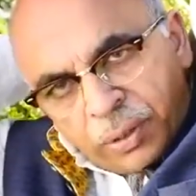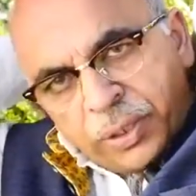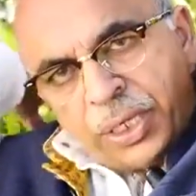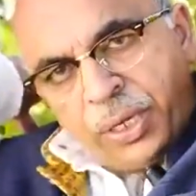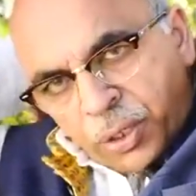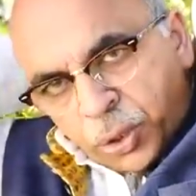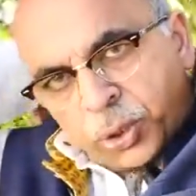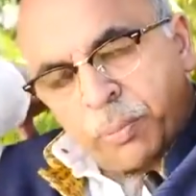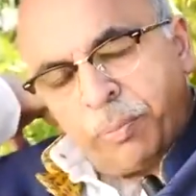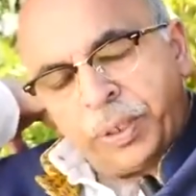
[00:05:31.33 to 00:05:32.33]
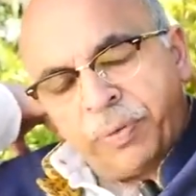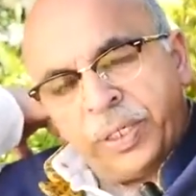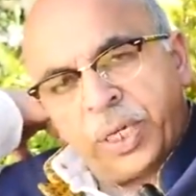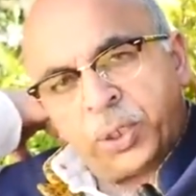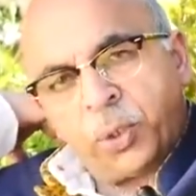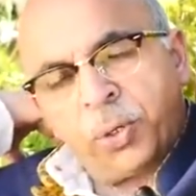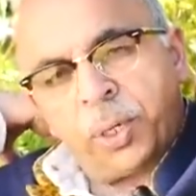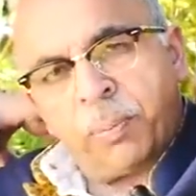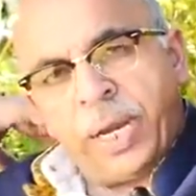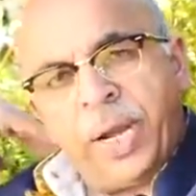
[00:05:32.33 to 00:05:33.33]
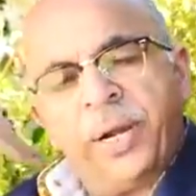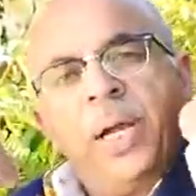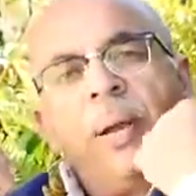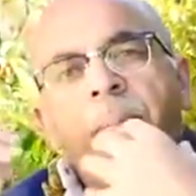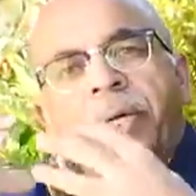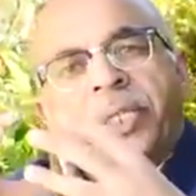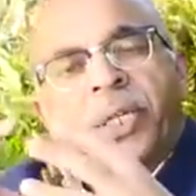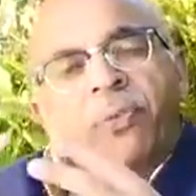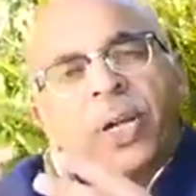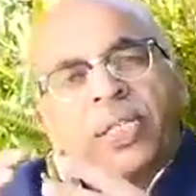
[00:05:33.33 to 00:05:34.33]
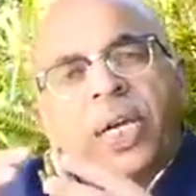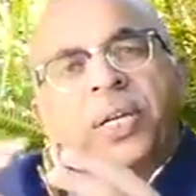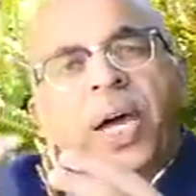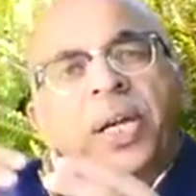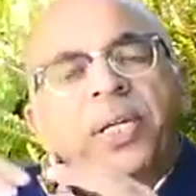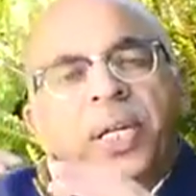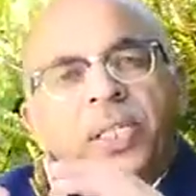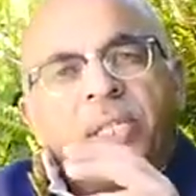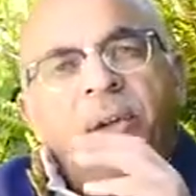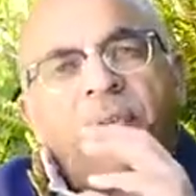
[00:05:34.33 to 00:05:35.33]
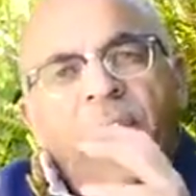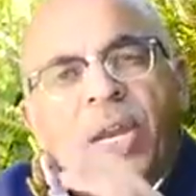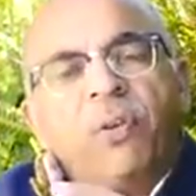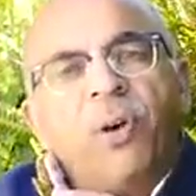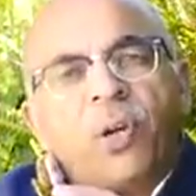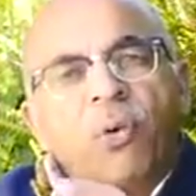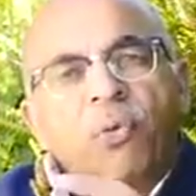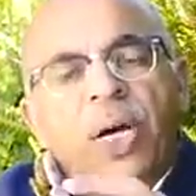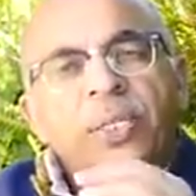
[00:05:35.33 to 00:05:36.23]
the between the shoulder blade bit stiffness and tightness. If any one of